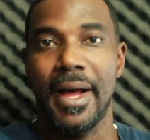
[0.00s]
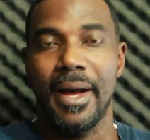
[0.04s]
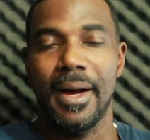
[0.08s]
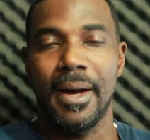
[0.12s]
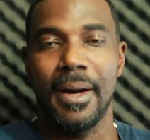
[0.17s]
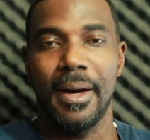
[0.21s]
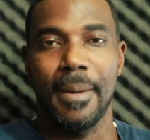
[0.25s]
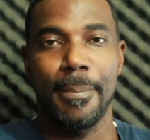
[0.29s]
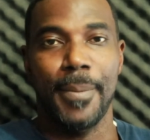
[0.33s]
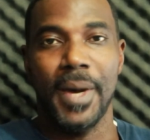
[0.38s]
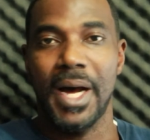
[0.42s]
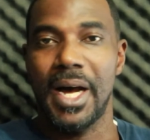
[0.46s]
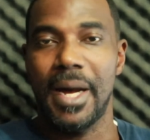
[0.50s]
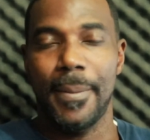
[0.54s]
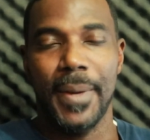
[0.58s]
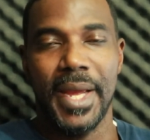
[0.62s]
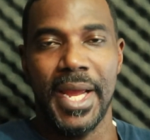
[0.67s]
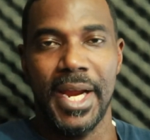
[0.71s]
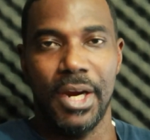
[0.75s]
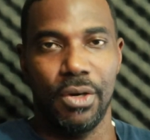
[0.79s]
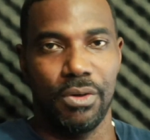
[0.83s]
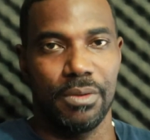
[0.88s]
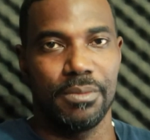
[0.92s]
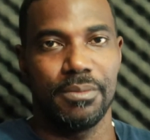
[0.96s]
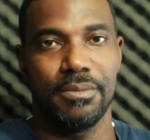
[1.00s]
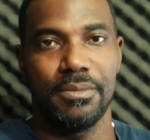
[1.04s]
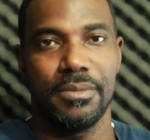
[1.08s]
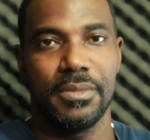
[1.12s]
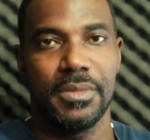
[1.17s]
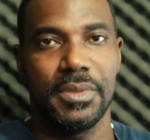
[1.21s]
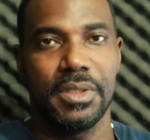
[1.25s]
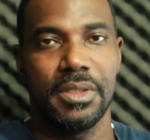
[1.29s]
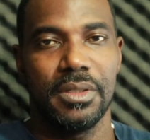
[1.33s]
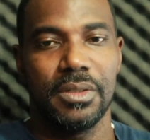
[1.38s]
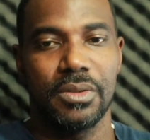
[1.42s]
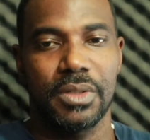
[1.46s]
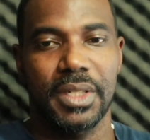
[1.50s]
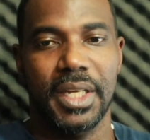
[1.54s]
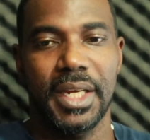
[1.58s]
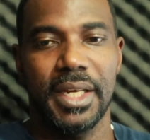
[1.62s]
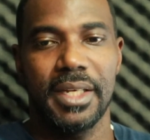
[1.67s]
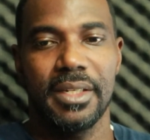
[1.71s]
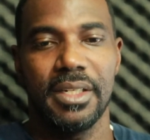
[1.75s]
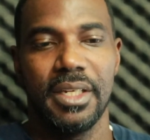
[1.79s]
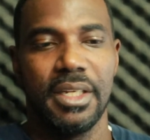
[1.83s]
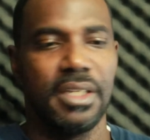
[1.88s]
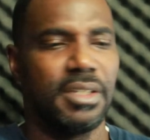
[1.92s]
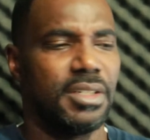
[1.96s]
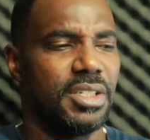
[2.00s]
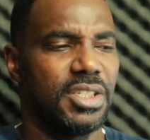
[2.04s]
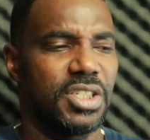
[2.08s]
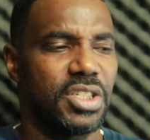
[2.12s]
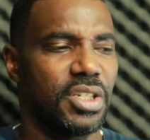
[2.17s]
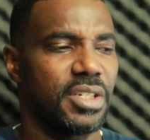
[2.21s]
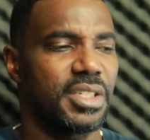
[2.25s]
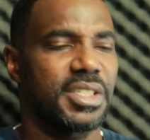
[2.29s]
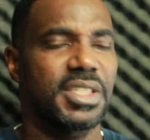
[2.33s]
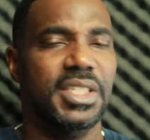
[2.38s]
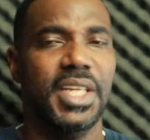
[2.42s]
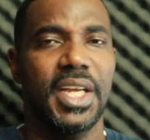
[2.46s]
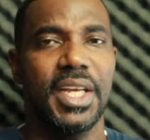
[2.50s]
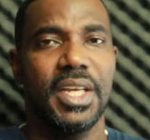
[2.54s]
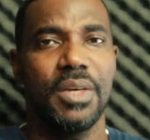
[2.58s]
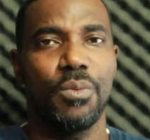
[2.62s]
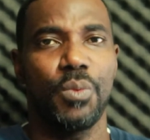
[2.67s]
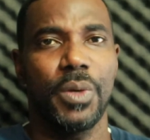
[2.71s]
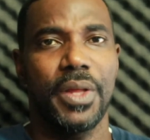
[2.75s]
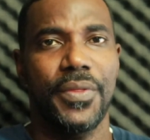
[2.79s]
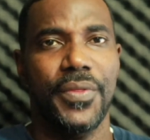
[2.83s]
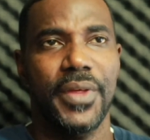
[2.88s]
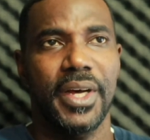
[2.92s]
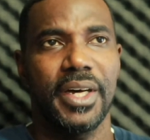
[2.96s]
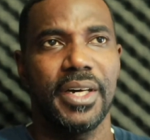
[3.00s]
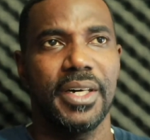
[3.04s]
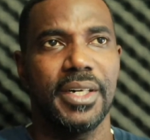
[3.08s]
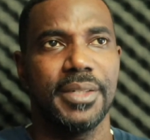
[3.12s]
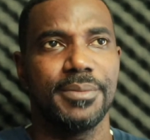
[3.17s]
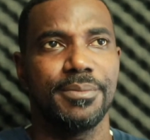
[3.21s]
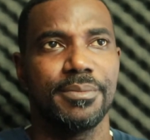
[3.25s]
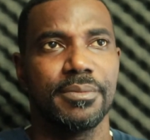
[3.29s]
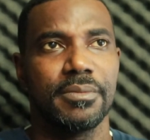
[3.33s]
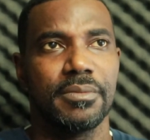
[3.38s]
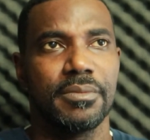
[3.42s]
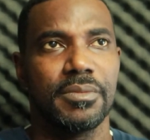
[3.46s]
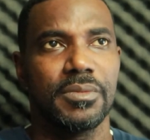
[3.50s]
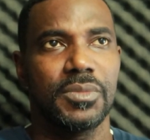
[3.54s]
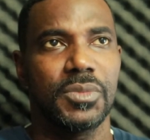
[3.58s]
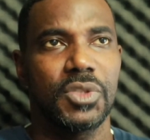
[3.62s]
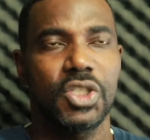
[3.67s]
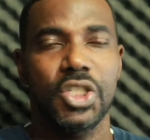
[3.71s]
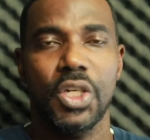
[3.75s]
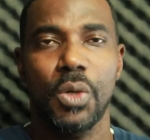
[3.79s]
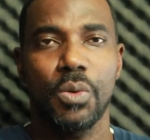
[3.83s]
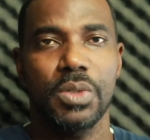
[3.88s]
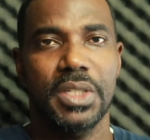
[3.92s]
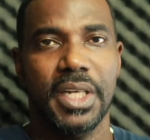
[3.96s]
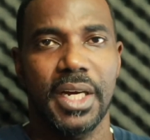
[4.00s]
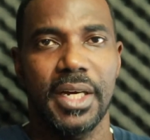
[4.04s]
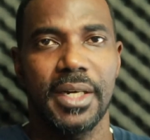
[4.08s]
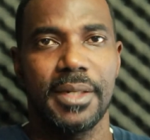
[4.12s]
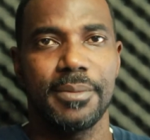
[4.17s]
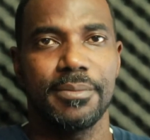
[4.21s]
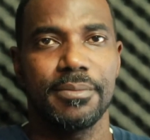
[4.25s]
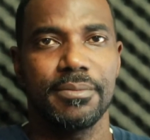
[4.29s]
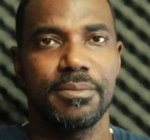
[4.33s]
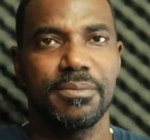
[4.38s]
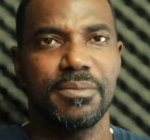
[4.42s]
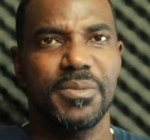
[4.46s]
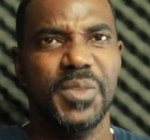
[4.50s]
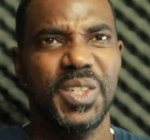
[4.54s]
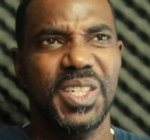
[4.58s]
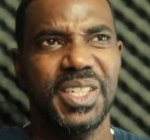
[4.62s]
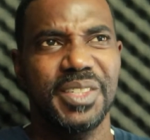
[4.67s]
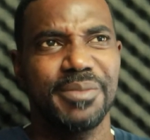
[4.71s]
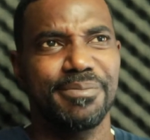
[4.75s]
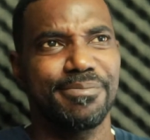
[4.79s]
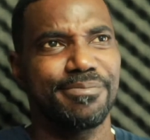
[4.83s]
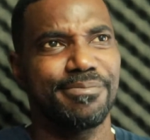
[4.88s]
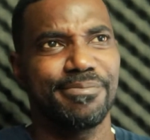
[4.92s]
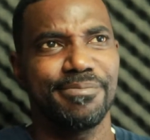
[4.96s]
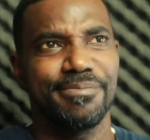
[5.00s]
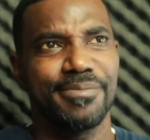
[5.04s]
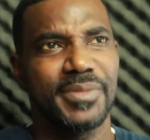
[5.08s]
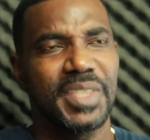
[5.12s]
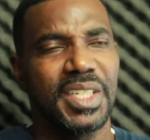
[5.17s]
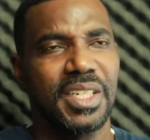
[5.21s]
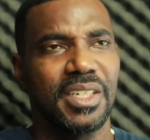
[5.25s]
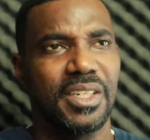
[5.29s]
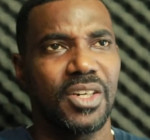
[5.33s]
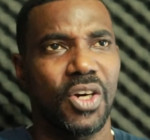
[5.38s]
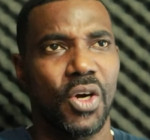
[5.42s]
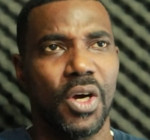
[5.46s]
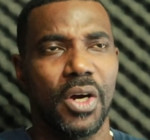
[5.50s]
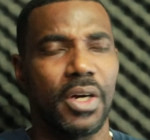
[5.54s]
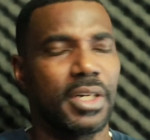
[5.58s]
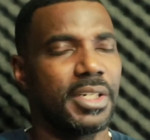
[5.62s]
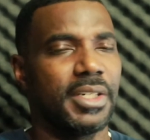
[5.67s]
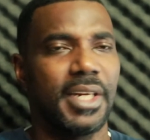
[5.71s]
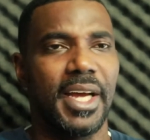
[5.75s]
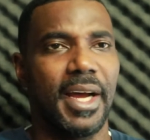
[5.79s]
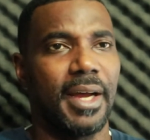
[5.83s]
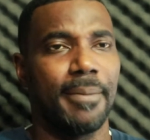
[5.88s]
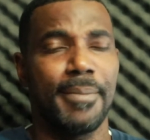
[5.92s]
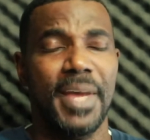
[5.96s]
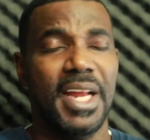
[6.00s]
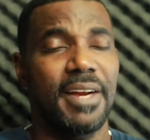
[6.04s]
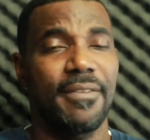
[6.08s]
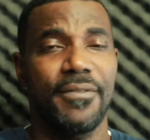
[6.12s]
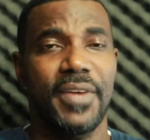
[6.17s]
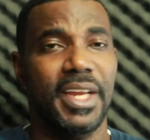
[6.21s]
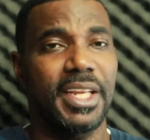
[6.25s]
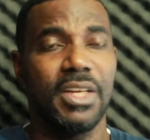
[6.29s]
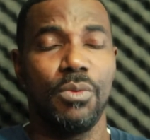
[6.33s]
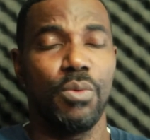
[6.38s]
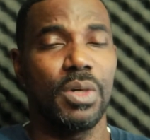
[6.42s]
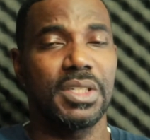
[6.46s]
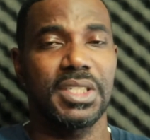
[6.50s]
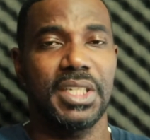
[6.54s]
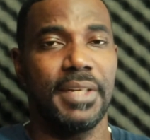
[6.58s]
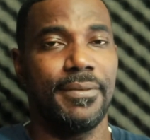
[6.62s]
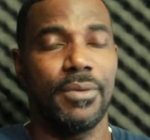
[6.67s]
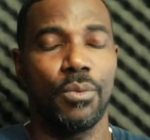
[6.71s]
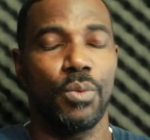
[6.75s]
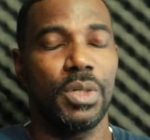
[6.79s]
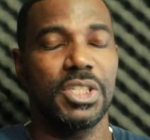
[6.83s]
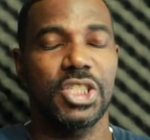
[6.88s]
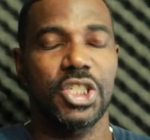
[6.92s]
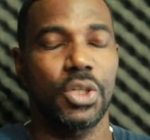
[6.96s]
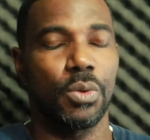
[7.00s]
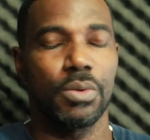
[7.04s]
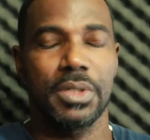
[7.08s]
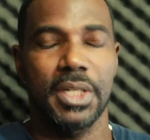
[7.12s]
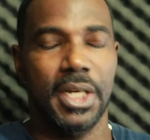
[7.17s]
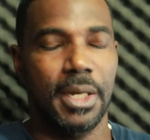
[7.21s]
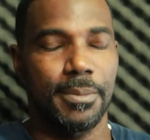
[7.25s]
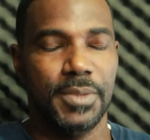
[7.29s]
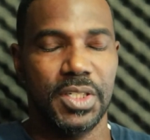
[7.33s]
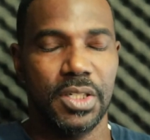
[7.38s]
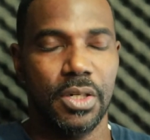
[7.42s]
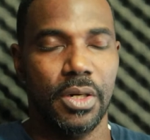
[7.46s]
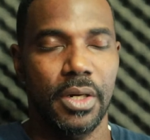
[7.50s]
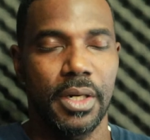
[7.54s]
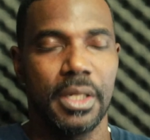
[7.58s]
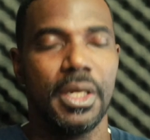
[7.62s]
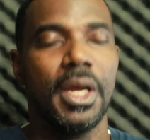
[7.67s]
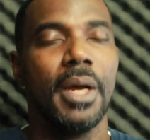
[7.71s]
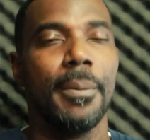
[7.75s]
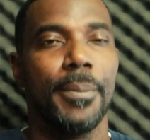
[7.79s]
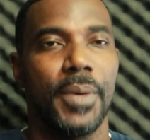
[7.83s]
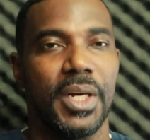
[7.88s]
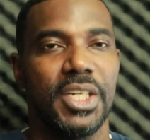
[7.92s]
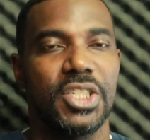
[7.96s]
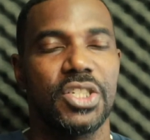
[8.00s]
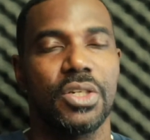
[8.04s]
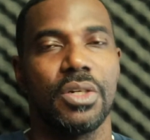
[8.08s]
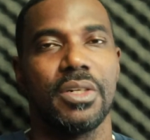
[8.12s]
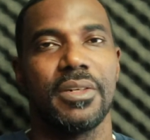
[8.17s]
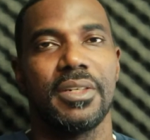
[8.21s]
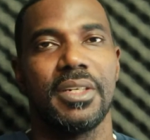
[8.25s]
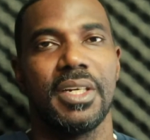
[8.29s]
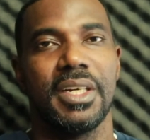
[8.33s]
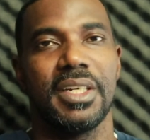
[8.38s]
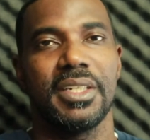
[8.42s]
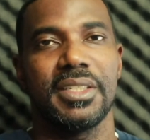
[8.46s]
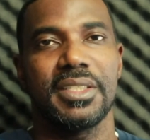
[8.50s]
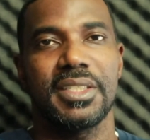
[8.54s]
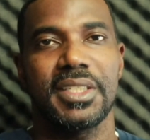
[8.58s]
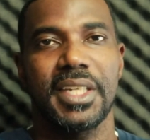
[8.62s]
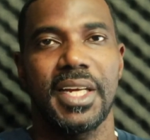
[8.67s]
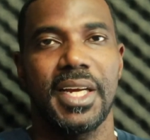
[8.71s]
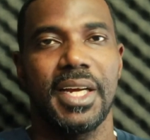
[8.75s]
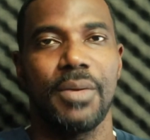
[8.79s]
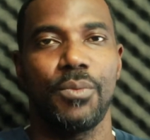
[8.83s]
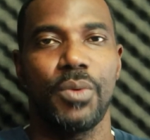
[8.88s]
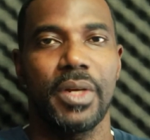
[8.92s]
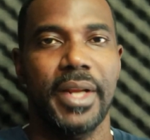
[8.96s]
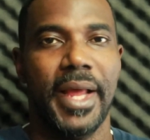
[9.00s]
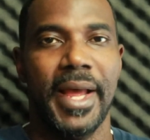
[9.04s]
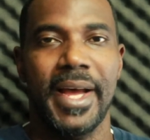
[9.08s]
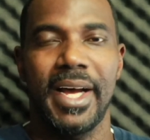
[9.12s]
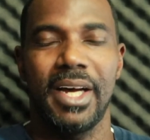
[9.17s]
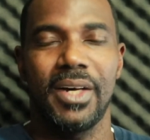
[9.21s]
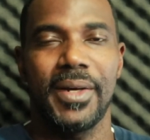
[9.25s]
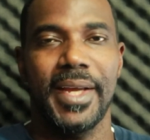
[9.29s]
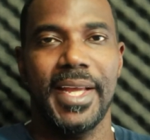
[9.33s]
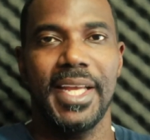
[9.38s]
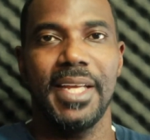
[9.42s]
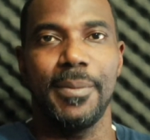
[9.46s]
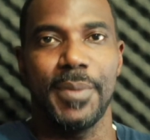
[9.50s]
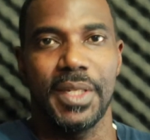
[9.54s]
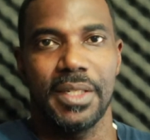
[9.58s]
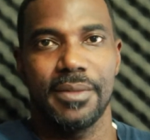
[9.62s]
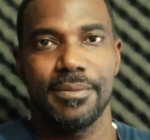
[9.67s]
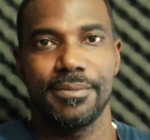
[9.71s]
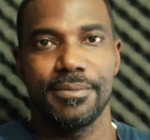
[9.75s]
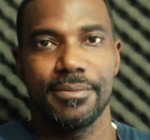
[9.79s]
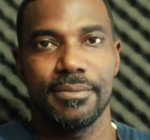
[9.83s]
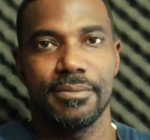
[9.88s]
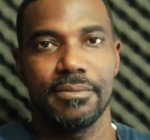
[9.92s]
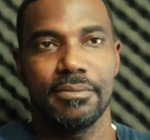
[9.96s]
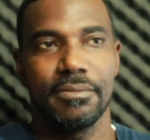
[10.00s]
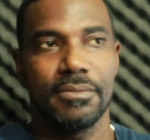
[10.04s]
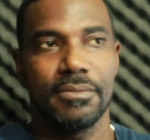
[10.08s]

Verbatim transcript: uh, uh Bob Arum. Okay, he should have stayed with uh, Showtime, but or not. Nah, matter of fact, he wasn't even with Showtime. Sorry, but he should have uh, signed with Al Haymon.